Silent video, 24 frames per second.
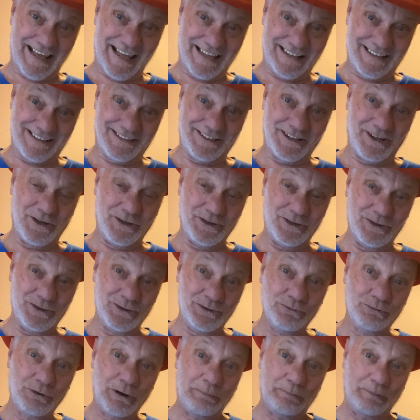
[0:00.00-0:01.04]
So
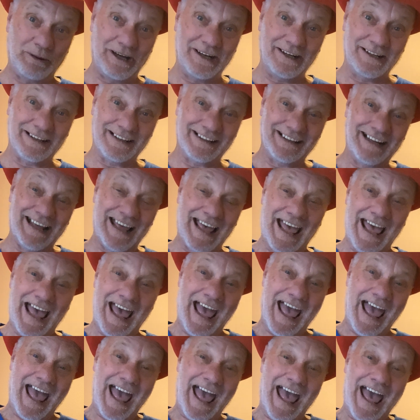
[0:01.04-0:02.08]
you repeat it.
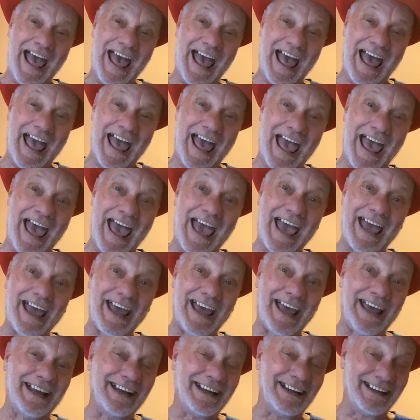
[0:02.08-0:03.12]

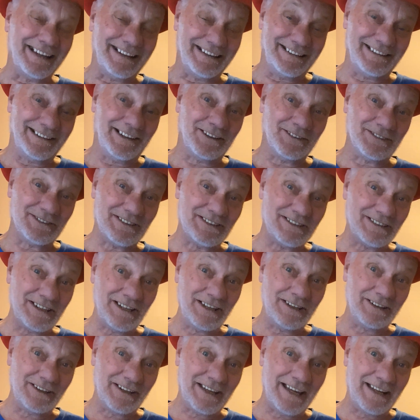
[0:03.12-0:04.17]
And I'll see
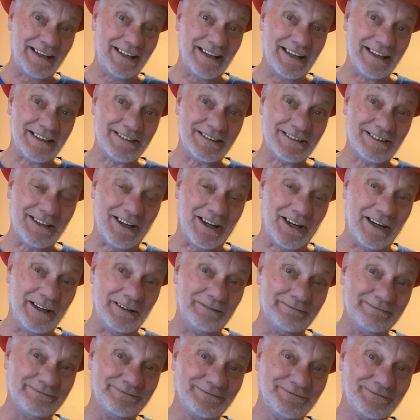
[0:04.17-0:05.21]
you again next
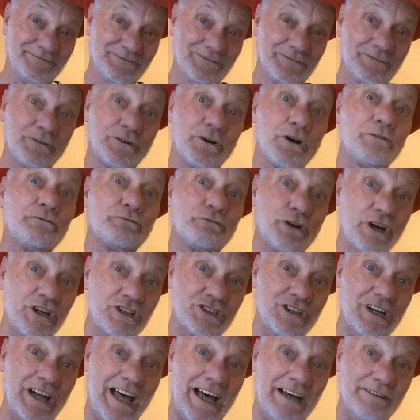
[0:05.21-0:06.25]
time for a
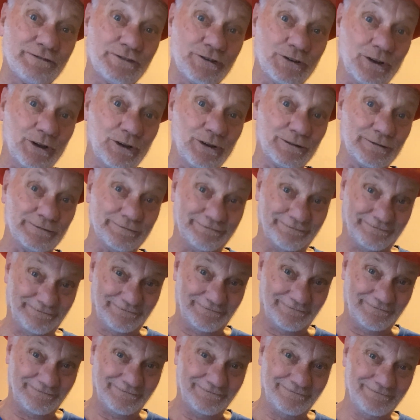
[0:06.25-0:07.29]
fresh laugh song.
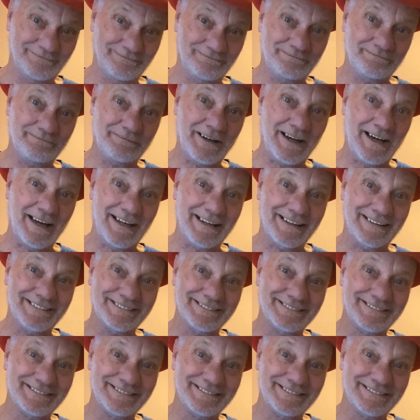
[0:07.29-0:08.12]
Bye.